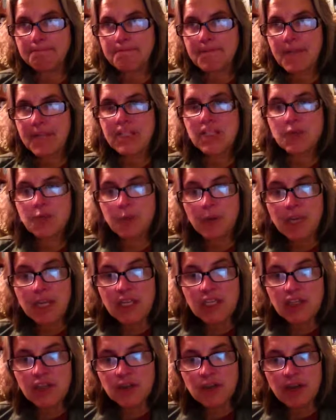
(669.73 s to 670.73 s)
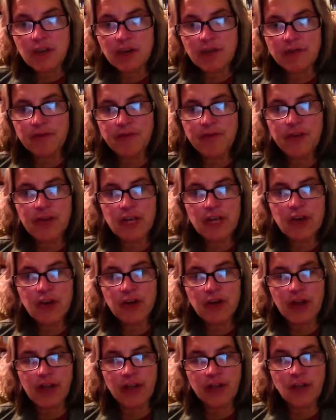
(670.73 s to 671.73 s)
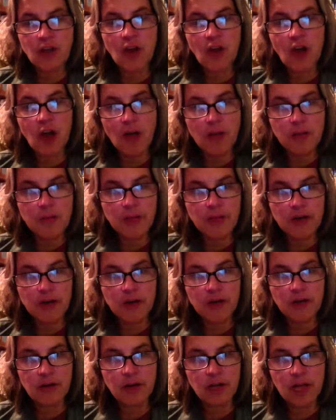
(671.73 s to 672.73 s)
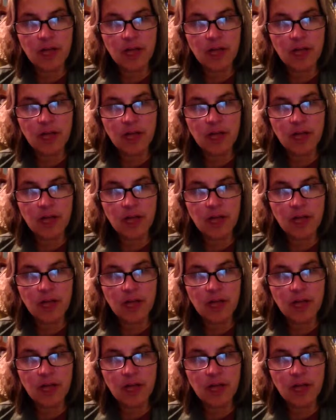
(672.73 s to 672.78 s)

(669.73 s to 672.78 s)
speak to their fear and calm their